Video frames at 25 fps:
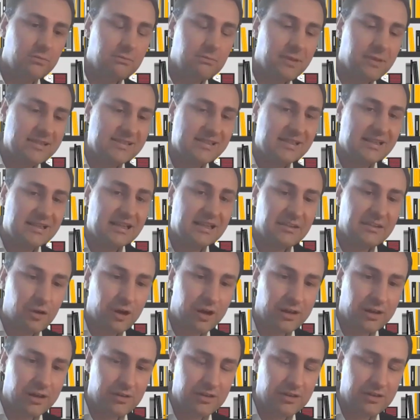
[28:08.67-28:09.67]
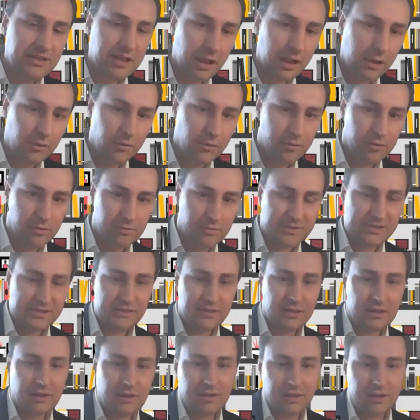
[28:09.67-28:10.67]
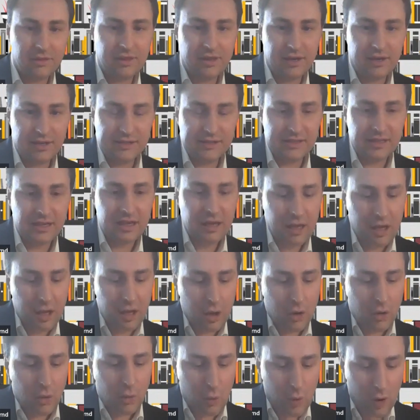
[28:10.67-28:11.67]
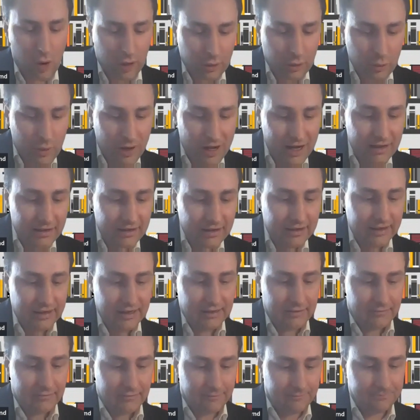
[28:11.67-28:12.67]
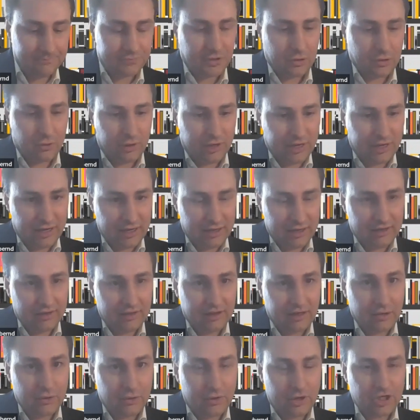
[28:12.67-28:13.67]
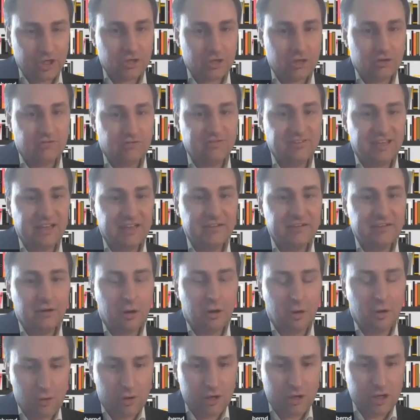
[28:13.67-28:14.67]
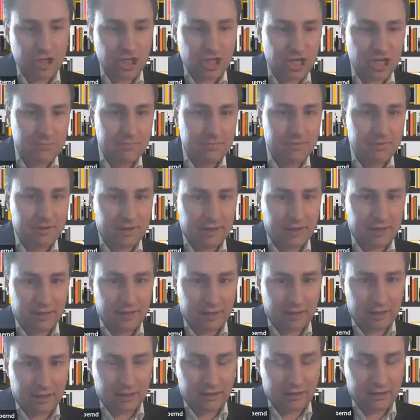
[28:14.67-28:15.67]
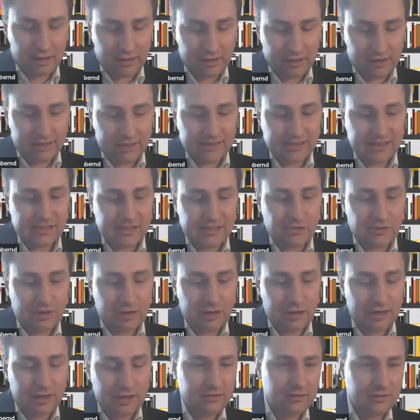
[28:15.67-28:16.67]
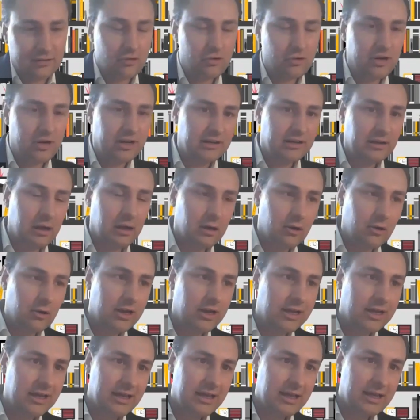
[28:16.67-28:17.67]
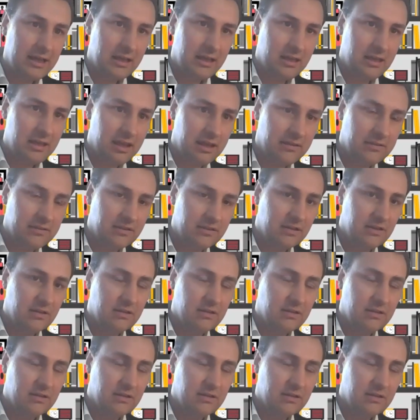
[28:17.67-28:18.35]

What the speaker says: basically train these algorithms. I think that is one way. Regarding the question of data ownership, I guess it's regulated right now that